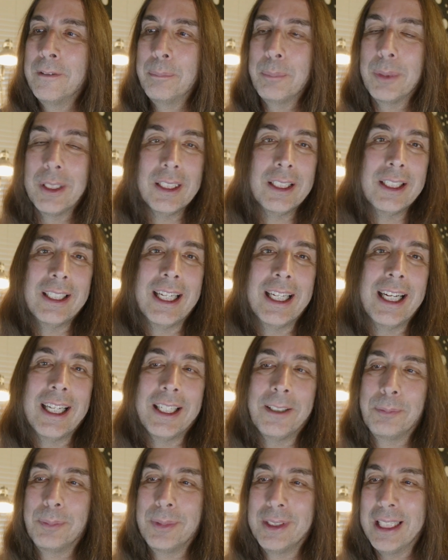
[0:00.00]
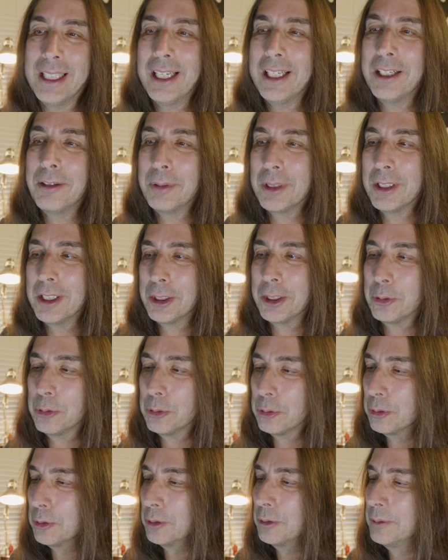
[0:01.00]
But yeah, it sounded really
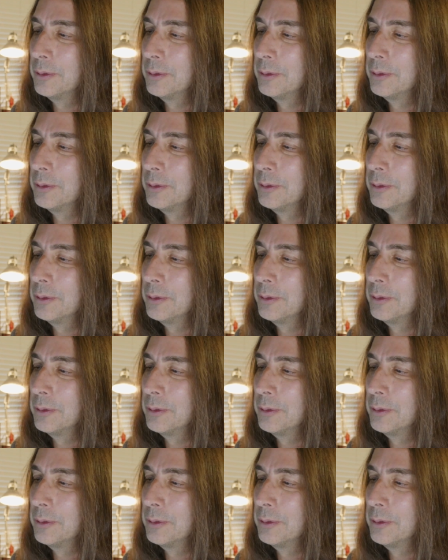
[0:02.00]
cool.